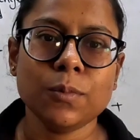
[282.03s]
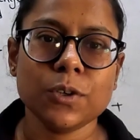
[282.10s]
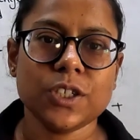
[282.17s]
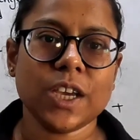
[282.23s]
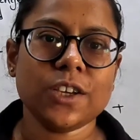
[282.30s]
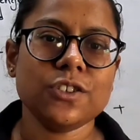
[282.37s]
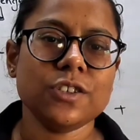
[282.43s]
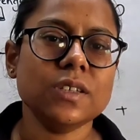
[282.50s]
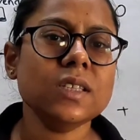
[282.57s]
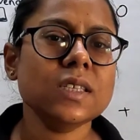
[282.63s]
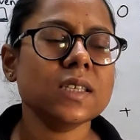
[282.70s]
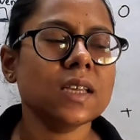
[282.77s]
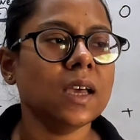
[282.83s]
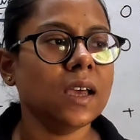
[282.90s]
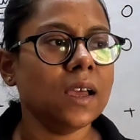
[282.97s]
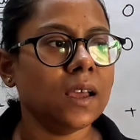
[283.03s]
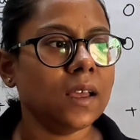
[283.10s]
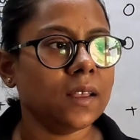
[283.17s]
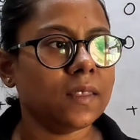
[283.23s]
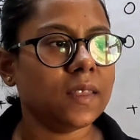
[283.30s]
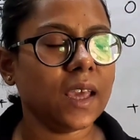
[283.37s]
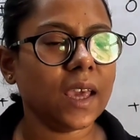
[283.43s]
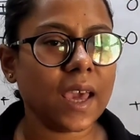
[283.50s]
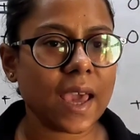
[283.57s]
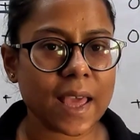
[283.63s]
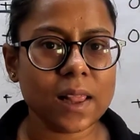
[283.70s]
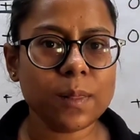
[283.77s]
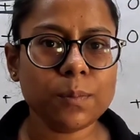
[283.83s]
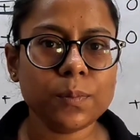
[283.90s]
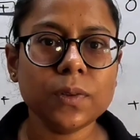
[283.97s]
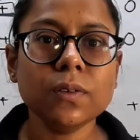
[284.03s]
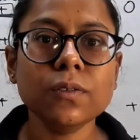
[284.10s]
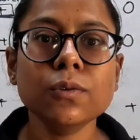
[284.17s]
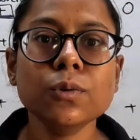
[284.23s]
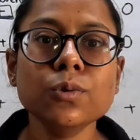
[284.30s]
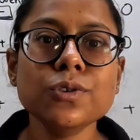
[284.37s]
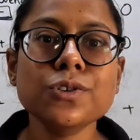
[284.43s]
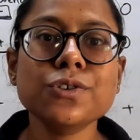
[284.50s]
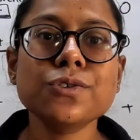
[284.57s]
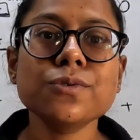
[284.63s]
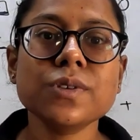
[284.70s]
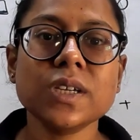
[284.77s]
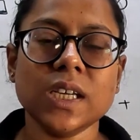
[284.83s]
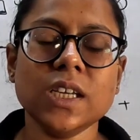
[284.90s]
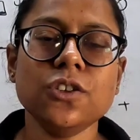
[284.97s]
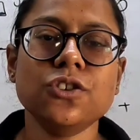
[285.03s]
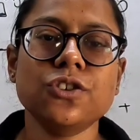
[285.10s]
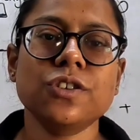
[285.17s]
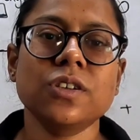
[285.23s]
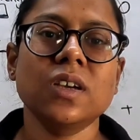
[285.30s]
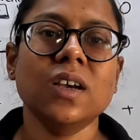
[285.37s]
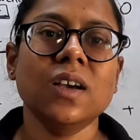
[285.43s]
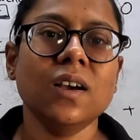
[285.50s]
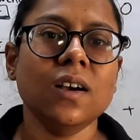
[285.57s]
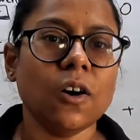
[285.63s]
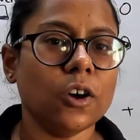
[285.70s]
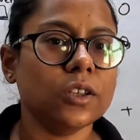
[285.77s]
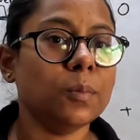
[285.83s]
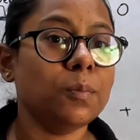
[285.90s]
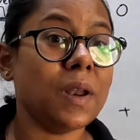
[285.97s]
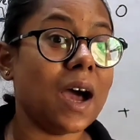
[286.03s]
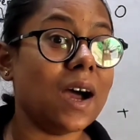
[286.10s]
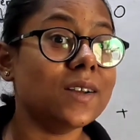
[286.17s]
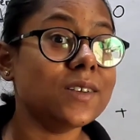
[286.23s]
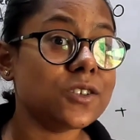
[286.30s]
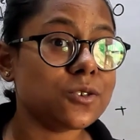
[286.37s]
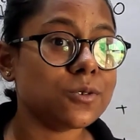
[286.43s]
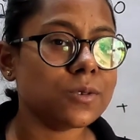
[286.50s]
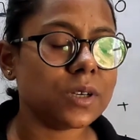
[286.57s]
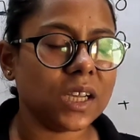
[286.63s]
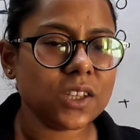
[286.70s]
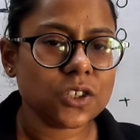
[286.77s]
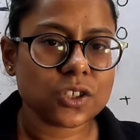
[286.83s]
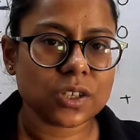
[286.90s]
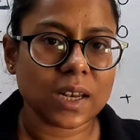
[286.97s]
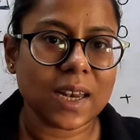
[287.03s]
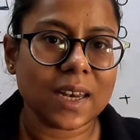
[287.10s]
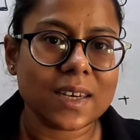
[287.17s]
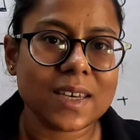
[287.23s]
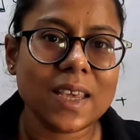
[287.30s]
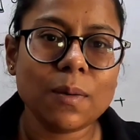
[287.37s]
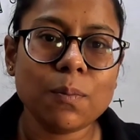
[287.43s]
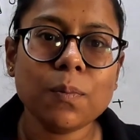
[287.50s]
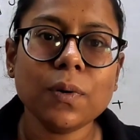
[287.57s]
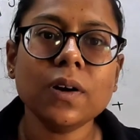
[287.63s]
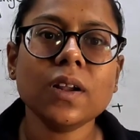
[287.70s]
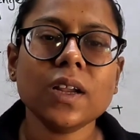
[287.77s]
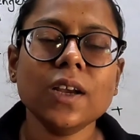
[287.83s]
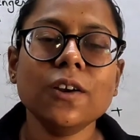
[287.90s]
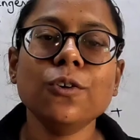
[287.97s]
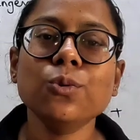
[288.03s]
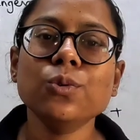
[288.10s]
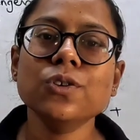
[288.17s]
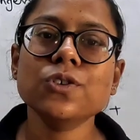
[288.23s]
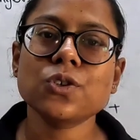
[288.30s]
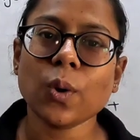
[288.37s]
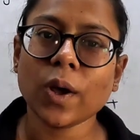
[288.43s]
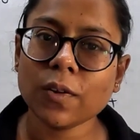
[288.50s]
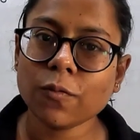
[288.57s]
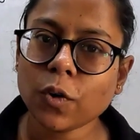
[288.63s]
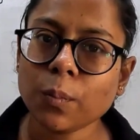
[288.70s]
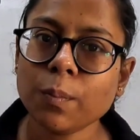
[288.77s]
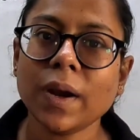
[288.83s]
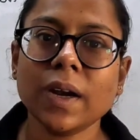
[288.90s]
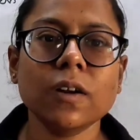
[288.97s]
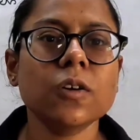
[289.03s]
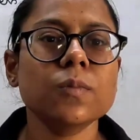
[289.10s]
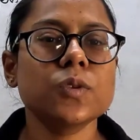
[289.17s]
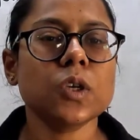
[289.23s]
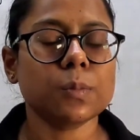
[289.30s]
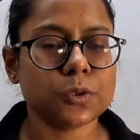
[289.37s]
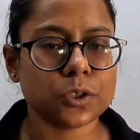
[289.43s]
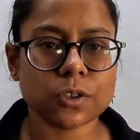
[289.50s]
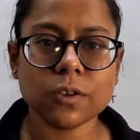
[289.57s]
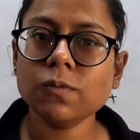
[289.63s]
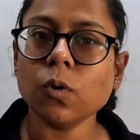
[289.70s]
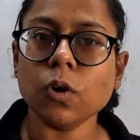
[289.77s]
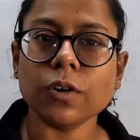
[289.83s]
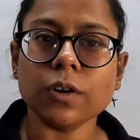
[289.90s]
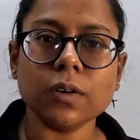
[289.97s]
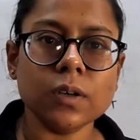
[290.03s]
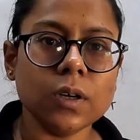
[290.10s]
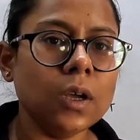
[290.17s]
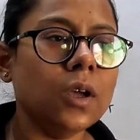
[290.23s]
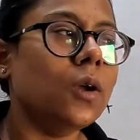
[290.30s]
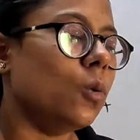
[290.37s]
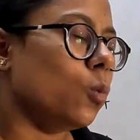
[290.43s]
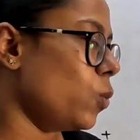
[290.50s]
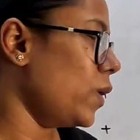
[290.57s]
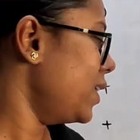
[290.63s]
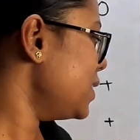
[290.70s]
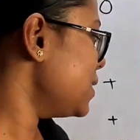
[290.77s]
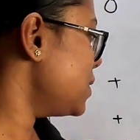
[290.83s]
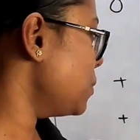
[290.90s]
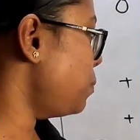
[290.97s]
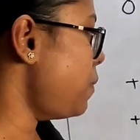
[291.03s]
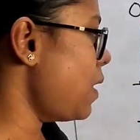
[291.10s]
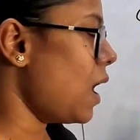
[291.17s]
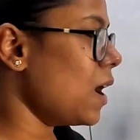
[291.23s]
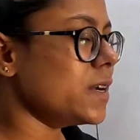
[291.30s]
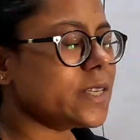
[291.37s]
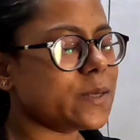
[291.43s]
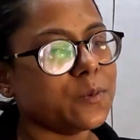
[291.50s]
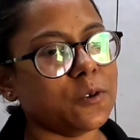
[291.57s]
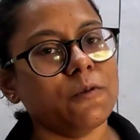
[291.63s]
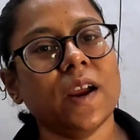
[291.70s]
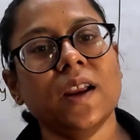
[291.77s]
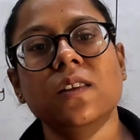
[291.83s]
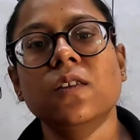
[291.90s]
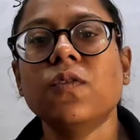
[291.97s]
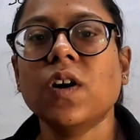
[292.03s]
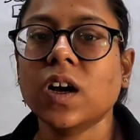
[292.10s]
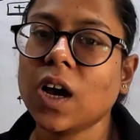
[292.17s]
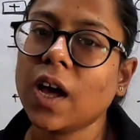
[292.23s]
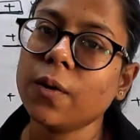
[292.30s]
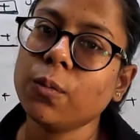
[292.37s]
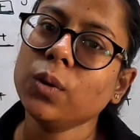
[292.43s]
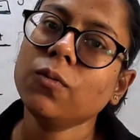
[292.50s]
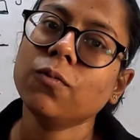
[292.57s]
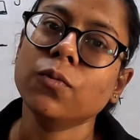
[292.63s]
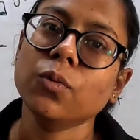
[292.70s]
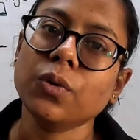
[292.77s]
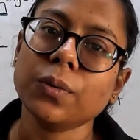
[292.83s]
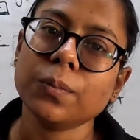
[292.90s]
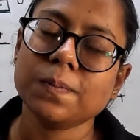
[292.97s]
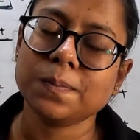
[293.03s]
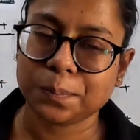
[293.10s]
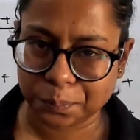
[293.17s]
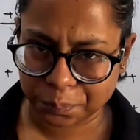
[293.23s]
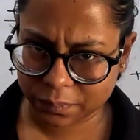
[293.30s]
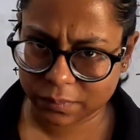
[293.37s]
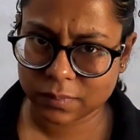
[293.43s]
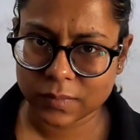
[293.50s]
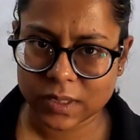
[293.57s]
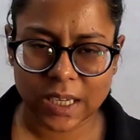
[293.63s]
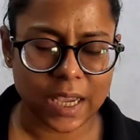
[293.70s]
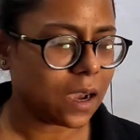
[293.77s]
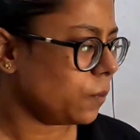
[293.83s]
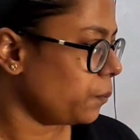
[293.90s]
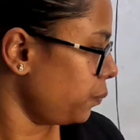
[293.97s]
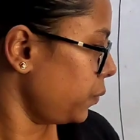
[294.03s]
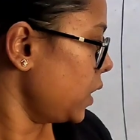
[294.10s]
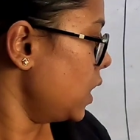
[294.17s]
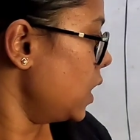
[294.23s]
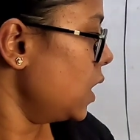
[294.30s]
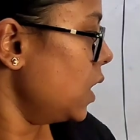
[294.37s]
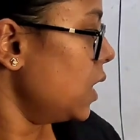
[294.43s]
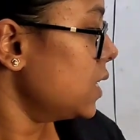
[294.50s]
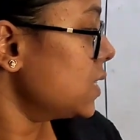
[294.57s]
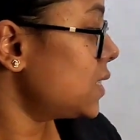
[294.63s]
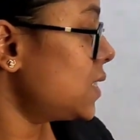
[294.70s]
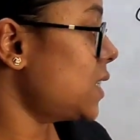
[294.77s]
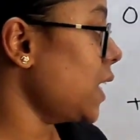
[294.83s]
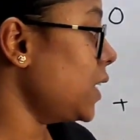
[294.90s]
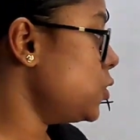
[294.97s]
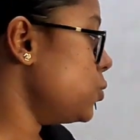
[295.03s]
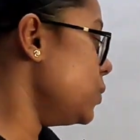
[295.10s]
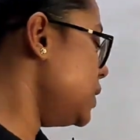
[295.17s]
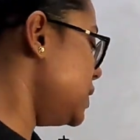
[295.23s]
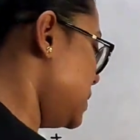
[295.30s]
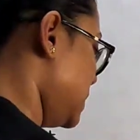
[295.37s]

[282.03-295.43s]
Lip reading: projections, they help the roots to reach or the plants to reach deeper into the soil for better absorption of water, whereas the plants provide the fungi with food. Yeah. Sexual